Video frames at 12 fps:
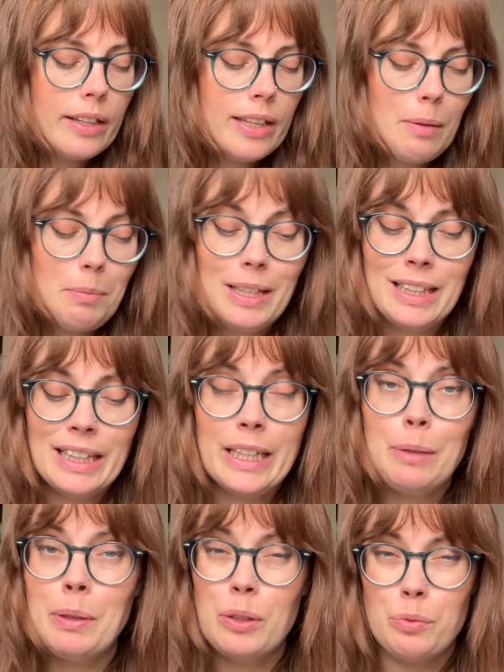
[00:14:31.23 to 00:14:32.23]
Can be a
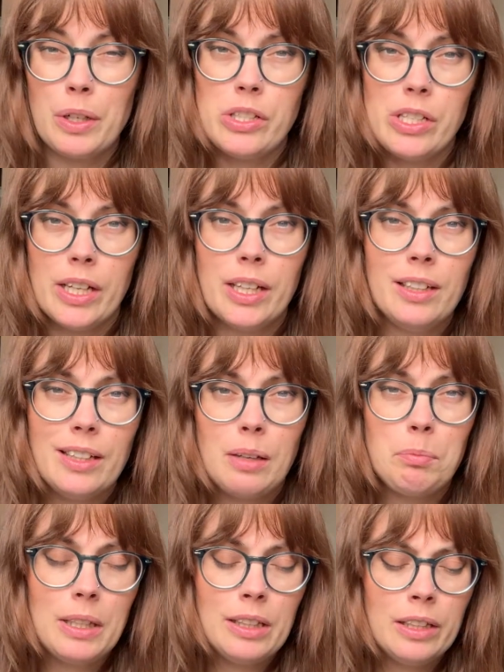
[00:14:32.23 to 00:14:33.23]
little bit rigid, can
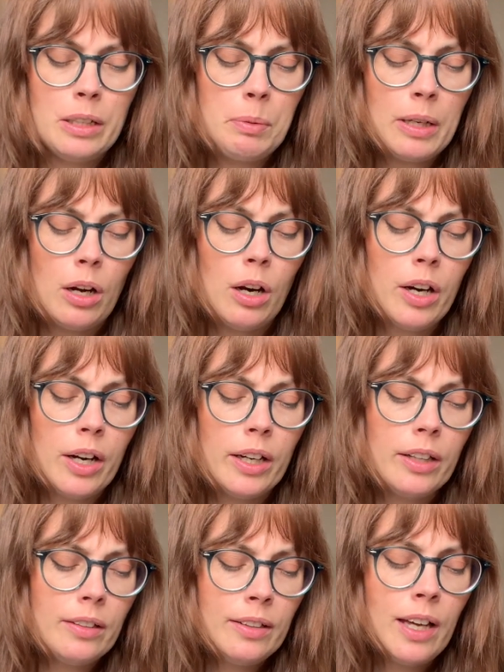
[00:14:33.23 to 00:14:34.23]
be a little bit
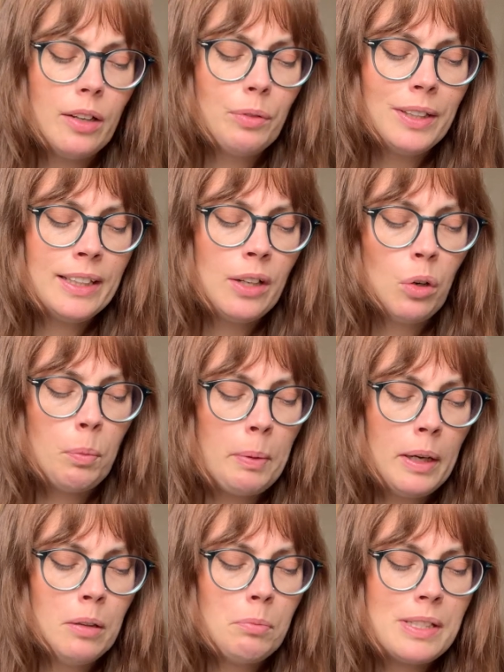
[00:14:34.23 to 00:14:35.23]
hard, not really
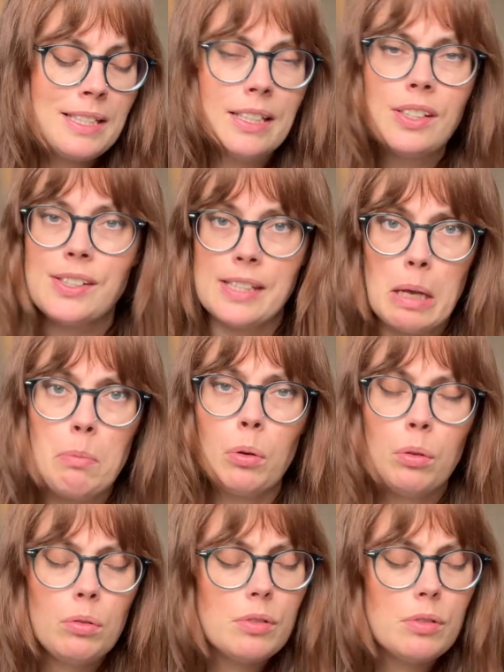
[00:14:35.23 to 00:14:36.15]
open, but still stable.